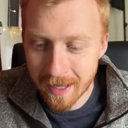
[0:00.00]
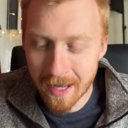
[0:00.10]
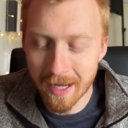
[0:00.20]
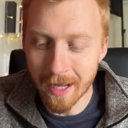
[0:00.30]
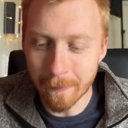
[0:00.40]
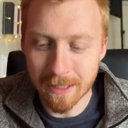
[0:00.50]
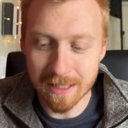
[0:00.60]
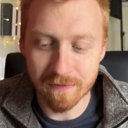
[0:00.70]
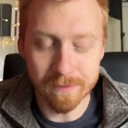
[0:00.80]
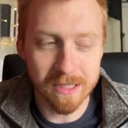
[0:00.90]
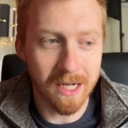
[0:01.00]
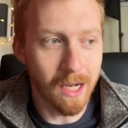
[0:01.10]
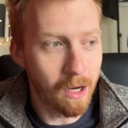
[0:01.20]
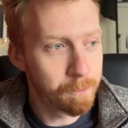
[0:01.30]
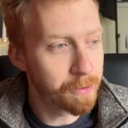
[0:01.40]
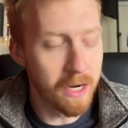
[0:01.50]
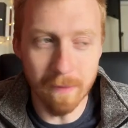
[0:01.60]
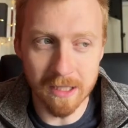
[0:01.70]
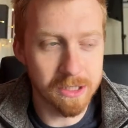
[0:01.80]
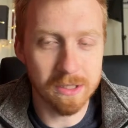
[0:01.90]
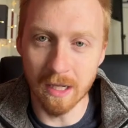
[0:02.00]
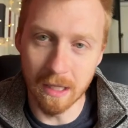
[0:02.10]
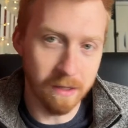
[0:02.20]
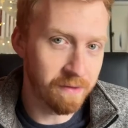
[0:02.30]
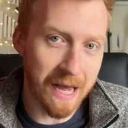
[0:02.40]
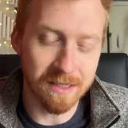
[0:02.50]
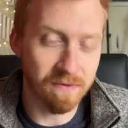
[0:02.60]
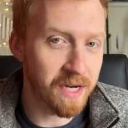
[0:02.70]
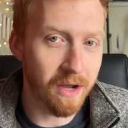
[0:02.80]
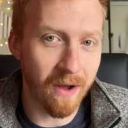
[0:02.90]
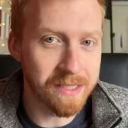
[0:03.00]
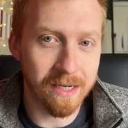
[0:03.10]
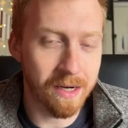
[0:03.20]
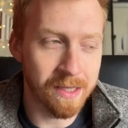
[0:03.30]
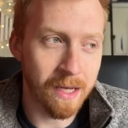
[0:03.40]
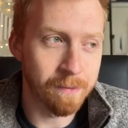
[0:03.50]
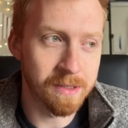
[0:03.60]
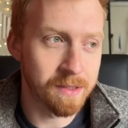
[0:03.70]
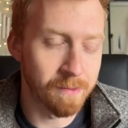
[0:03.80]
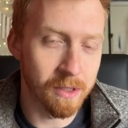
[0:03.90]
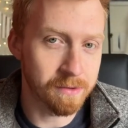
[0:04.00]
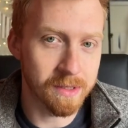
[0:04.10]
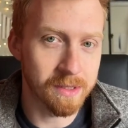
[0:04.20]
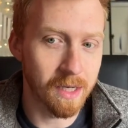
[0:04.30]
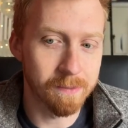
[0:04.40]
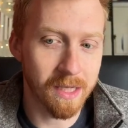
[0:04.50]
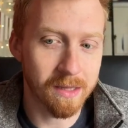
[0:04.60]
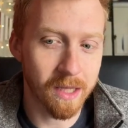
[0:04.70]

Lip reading: Any updates from Tello? Pretty much the last video I did on them is the most recent update.